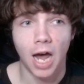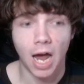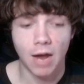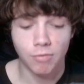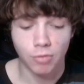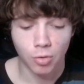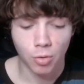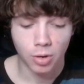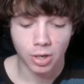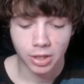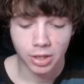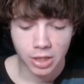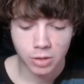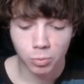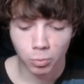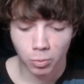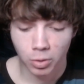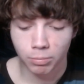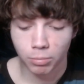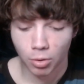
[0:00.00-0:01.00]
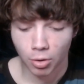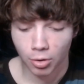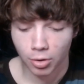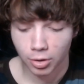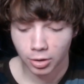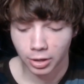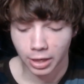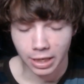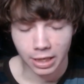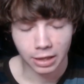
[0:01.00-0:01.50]
I've recorded this one
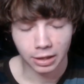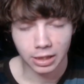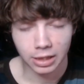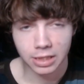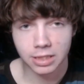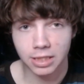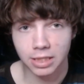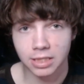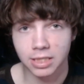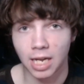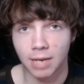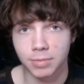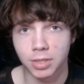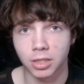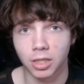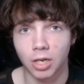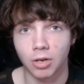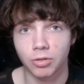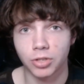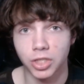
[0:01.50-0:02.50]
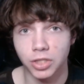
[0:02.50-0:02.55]
part like at least 6 times alone,